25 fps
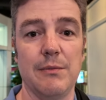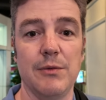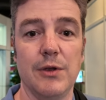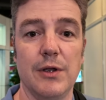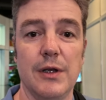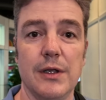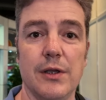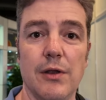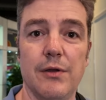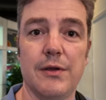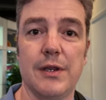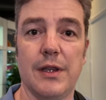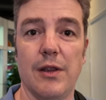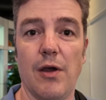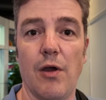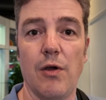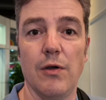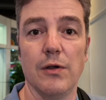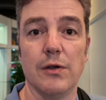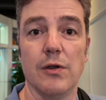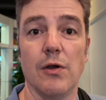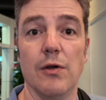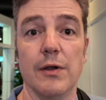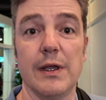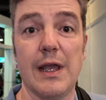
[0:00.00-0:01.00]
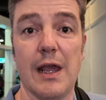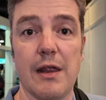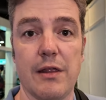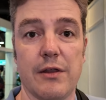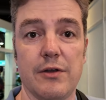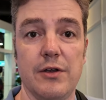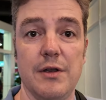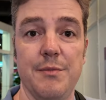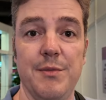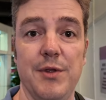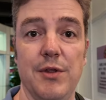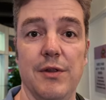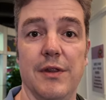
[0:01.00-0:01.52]
I'm going to go to the Hong Kong
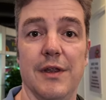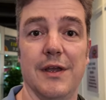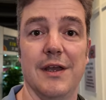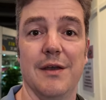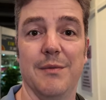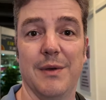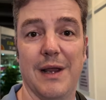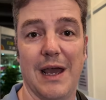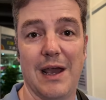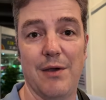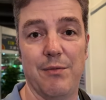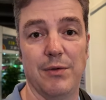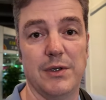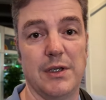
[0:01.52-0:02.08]
History Museum now,